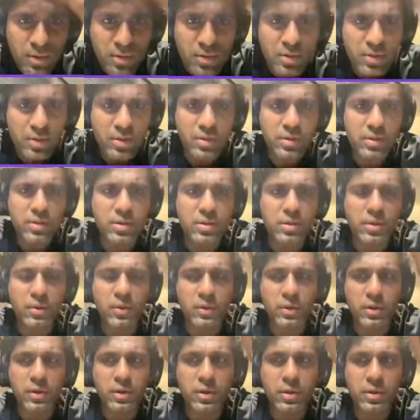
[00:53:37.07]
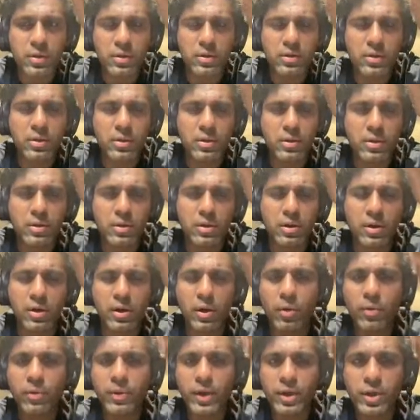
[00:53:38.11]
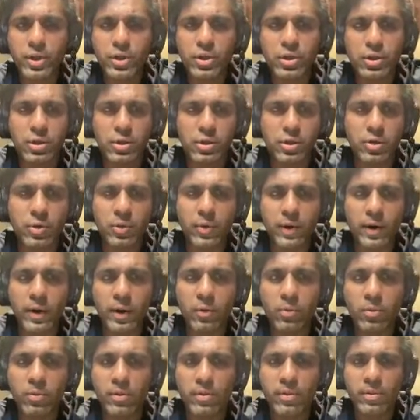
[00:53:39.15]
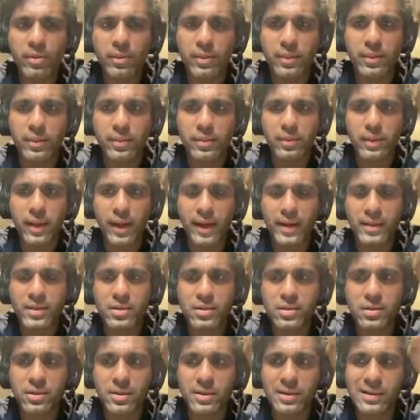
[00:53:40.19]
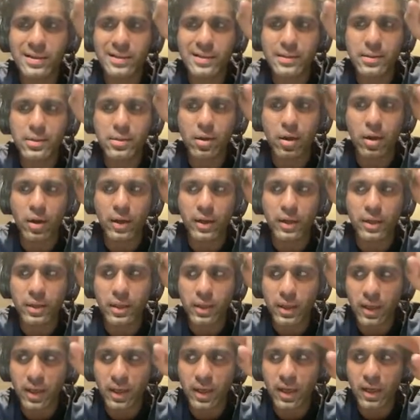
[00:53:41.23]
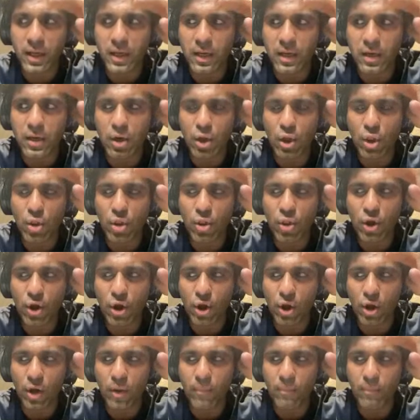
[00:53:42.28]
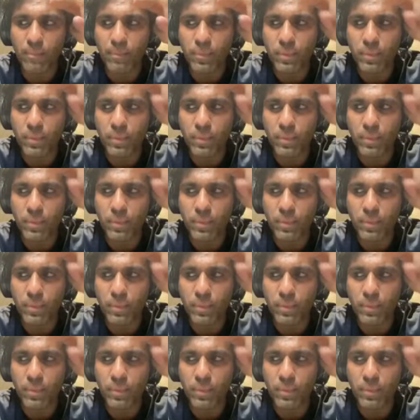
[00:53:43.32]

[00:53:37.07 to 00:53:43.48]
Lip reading: so, you know the URL that's signed in the